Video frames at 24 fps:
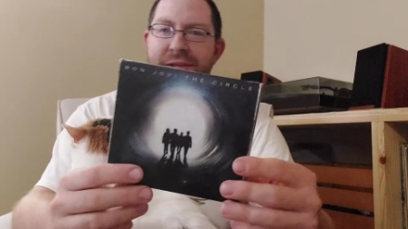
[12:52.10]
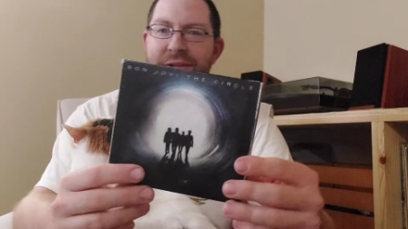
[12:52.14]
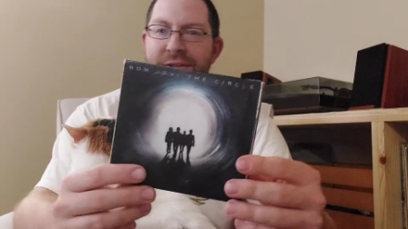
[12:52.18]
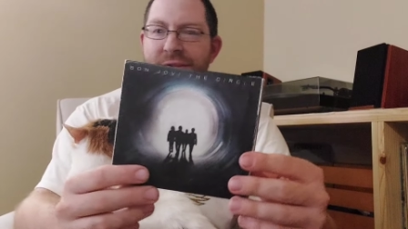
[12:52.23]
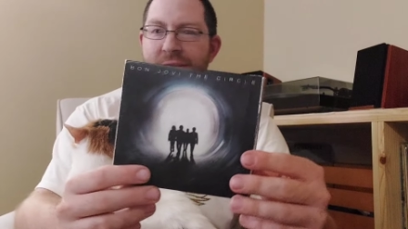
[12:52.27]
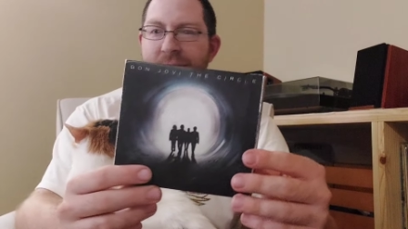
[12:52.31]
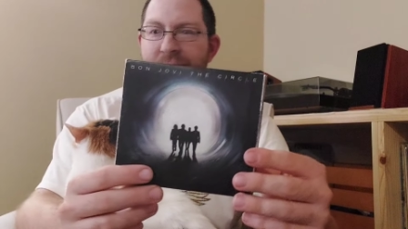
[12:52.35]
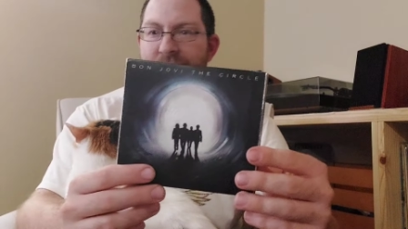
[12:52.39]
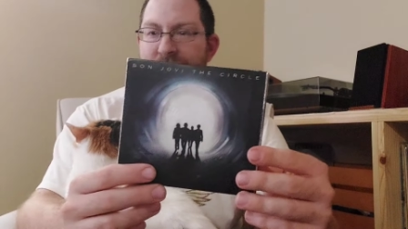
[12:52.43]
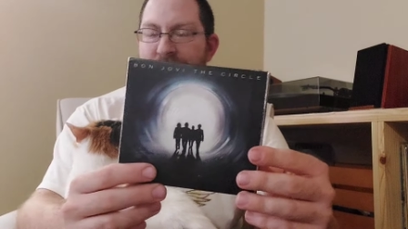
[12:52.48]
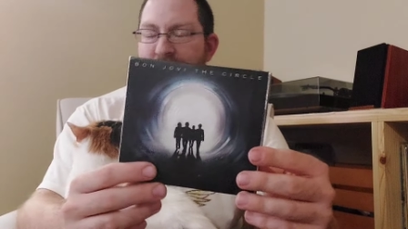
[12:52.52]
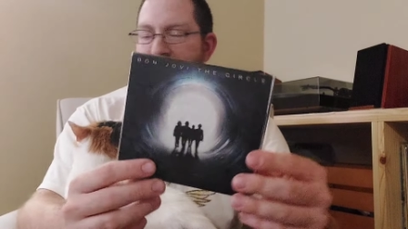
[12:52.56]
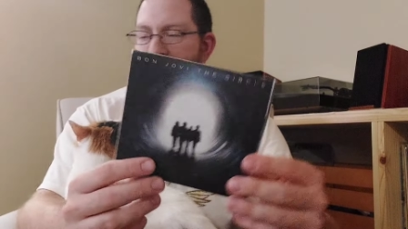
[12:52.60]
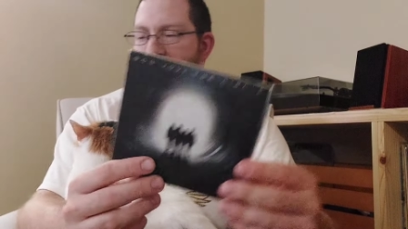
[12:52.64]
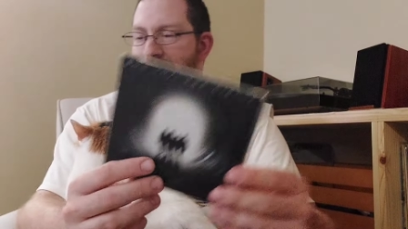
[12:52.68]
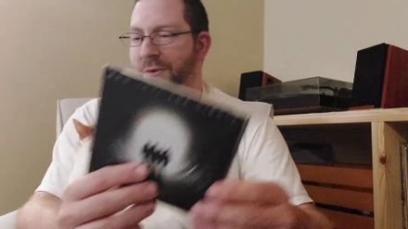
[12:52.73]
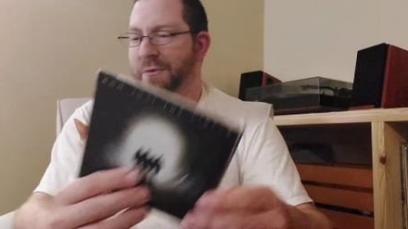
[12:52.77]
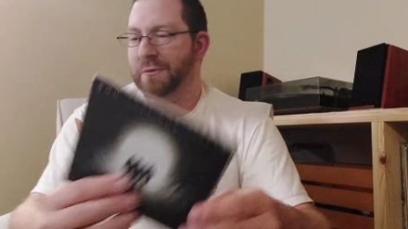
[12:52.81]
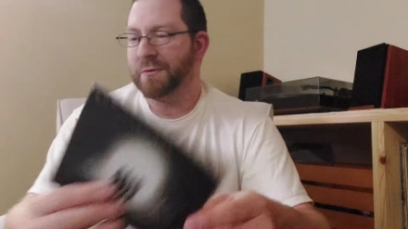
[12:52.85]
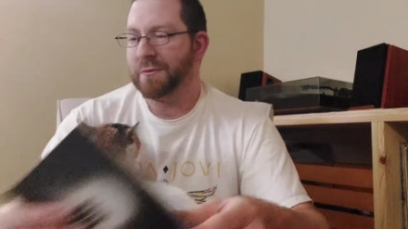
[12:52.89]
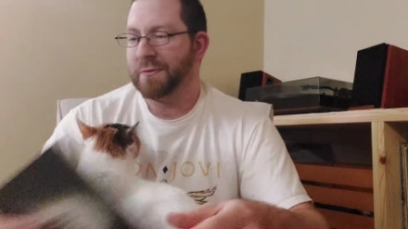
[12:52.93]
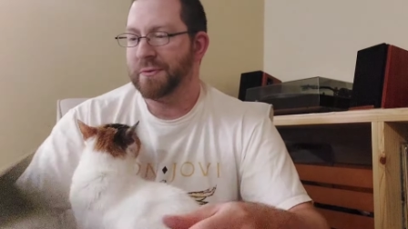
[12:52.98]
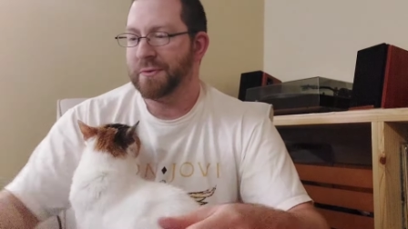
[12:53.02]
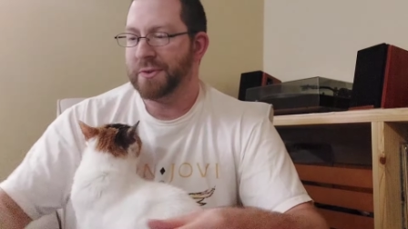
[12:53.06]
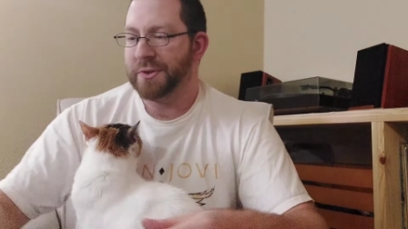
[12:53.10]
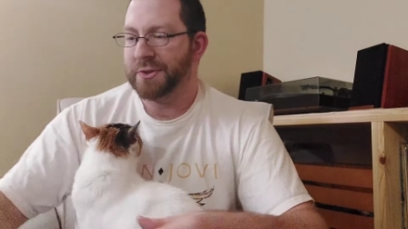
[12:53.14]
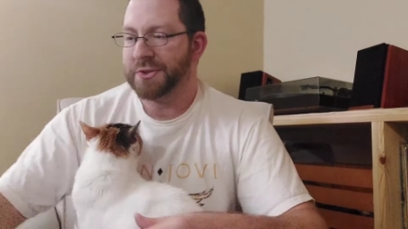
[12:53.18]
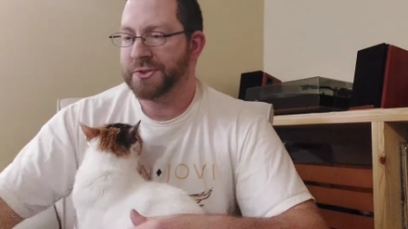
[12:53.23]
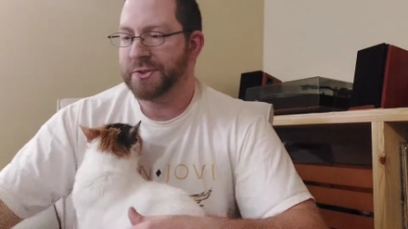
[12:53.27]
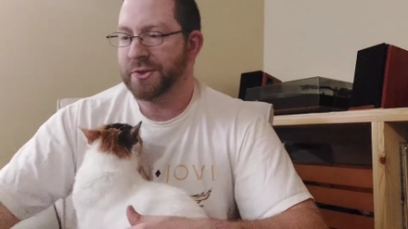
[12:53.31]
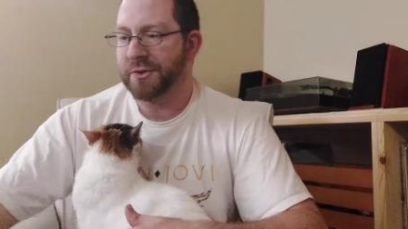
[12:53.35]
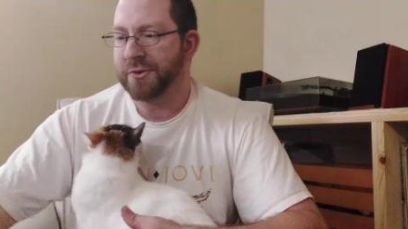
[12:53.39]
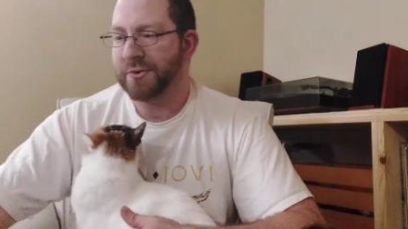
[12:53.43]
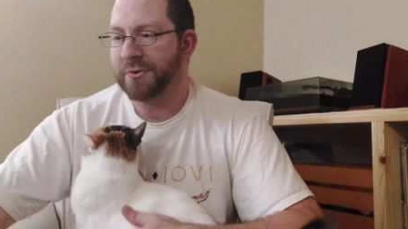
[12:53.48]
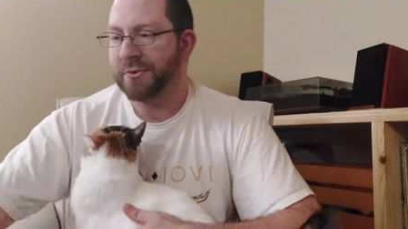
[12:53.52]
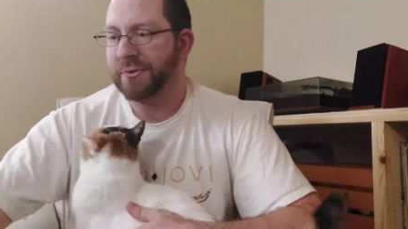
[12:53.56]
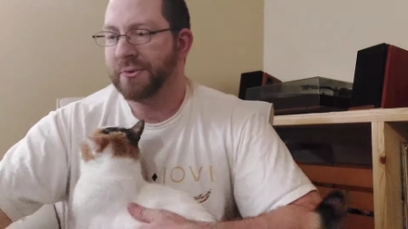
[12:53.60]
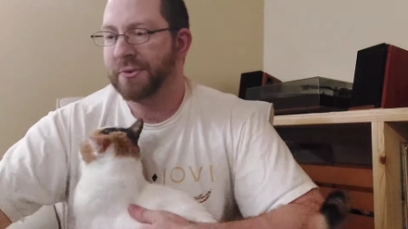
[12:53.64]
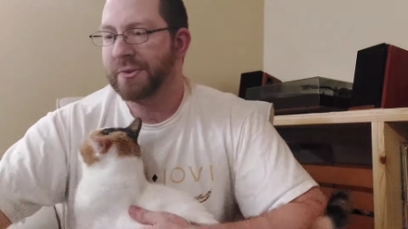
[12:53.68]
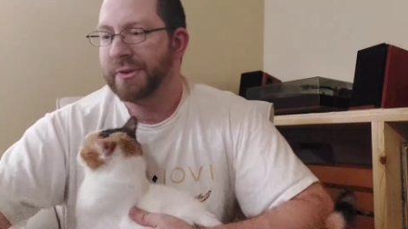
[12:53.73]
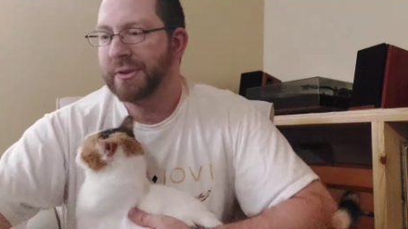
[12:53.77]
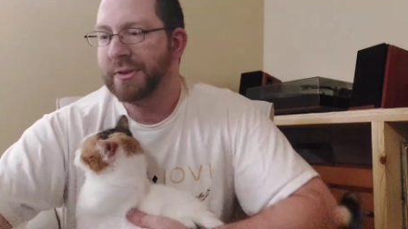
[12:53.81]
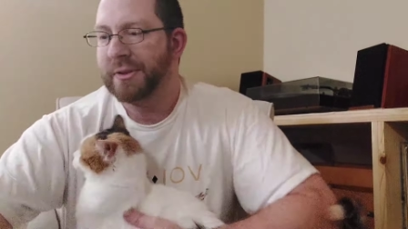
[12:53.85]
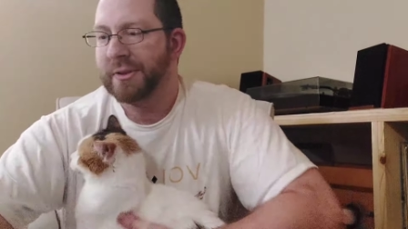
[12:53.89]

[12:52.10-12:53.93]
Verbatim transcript: number 12, The Circle.